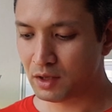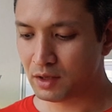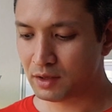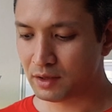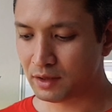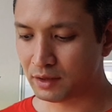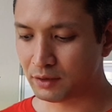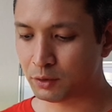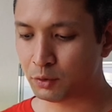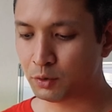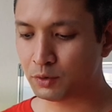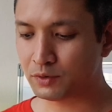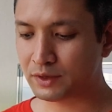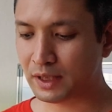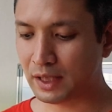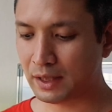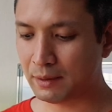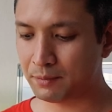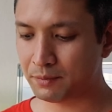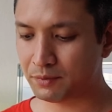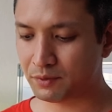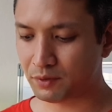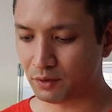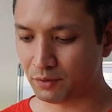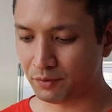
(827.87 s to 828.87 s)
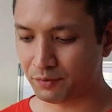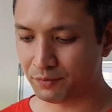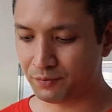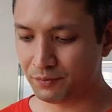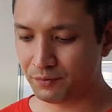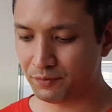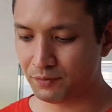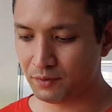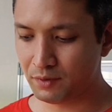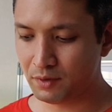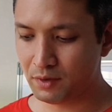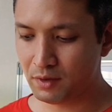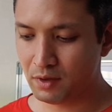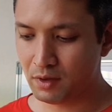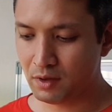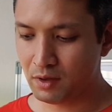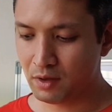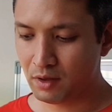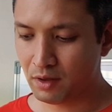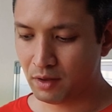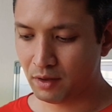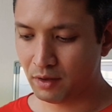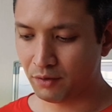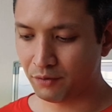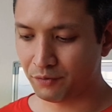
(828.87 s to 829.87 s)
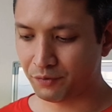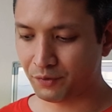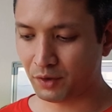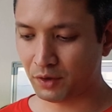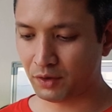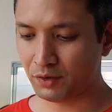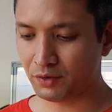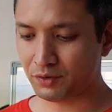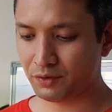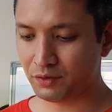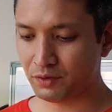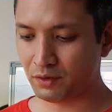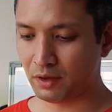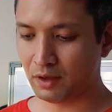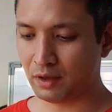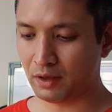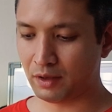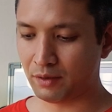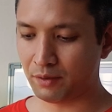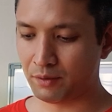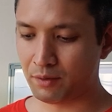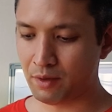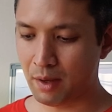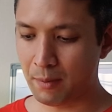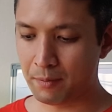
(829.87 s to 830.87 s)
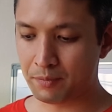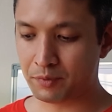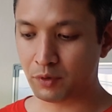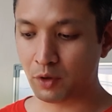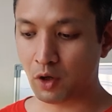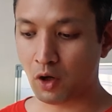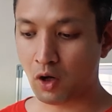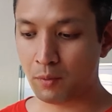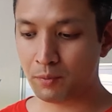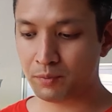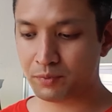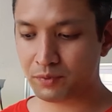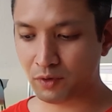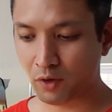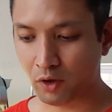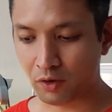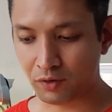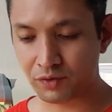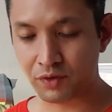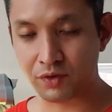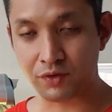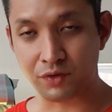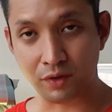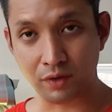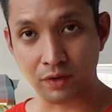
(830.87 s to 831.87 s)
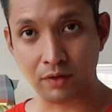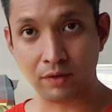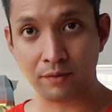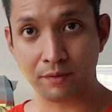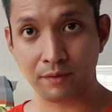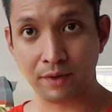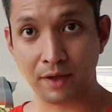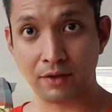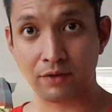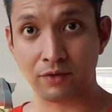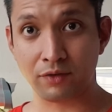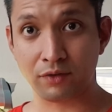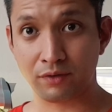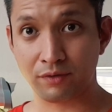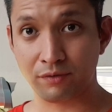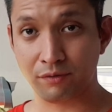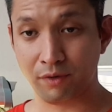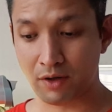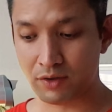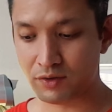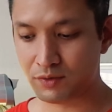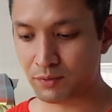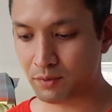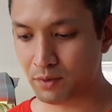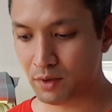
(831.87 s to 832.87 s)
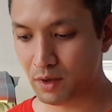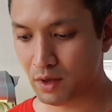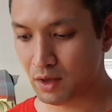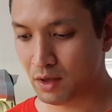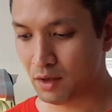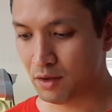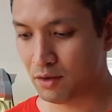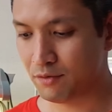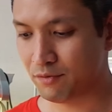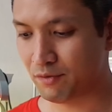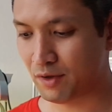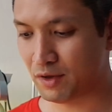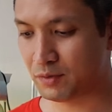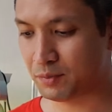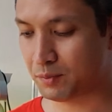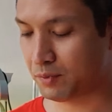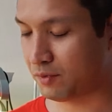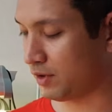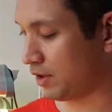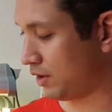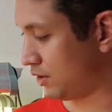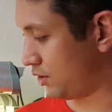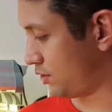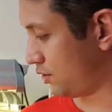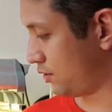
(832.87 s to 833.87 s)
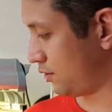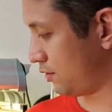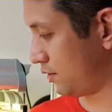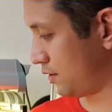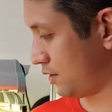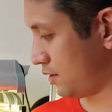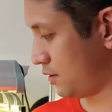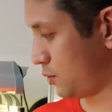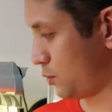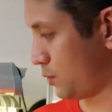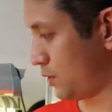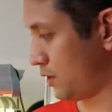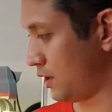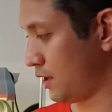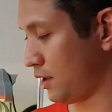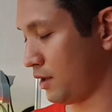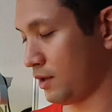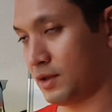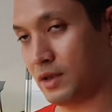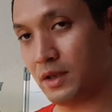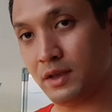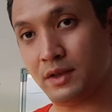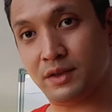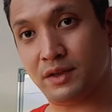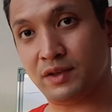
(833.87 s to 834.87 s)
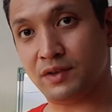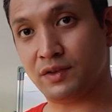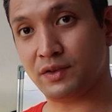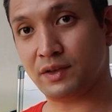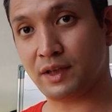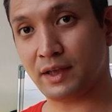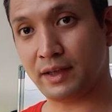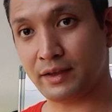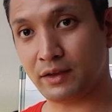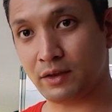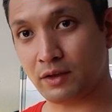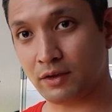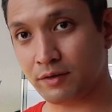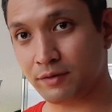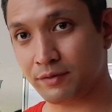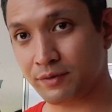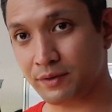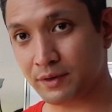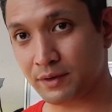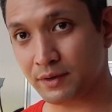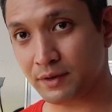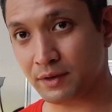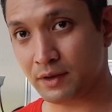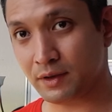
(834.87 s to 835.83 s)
The two types of course, absorbs oxygen, that's respiration. That's when I turn this light off and